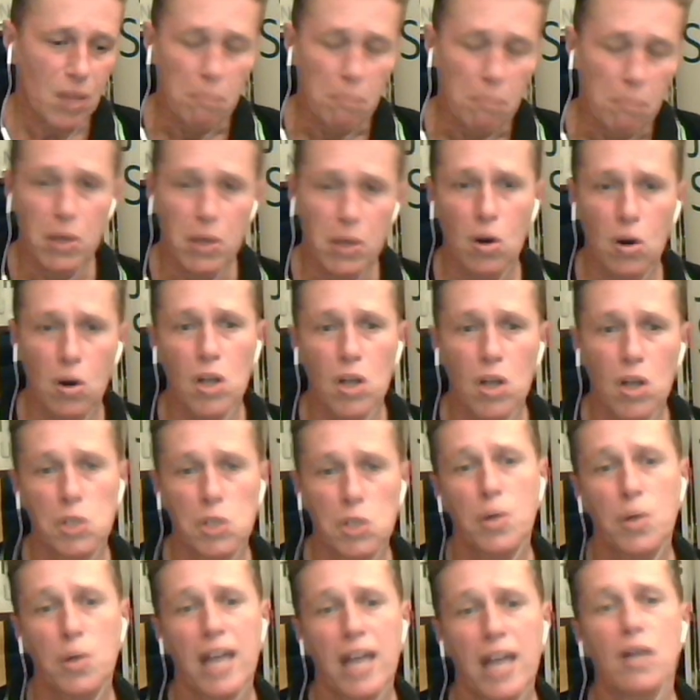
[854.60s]

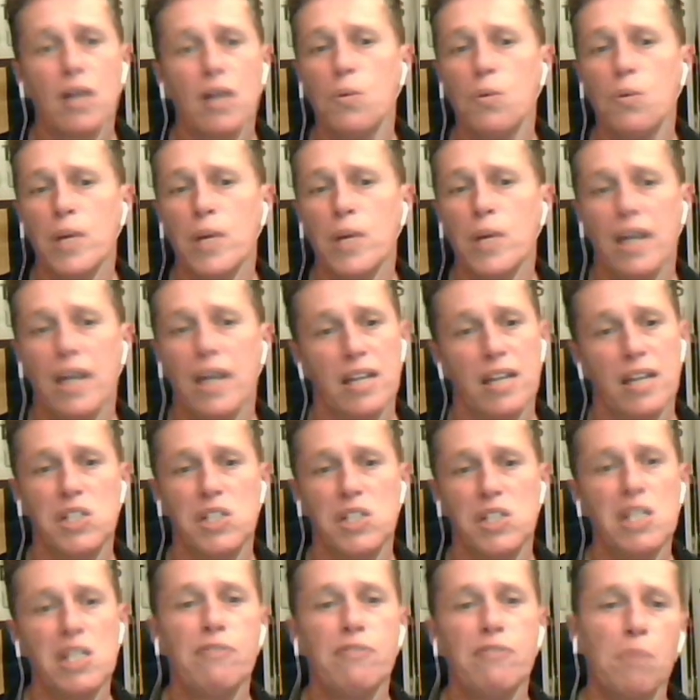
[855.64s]
because together we can
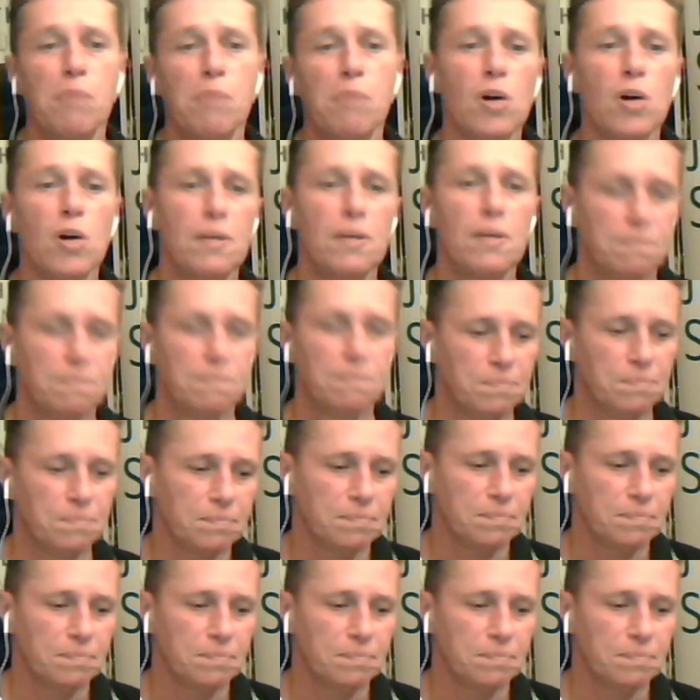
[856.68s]
achieve more.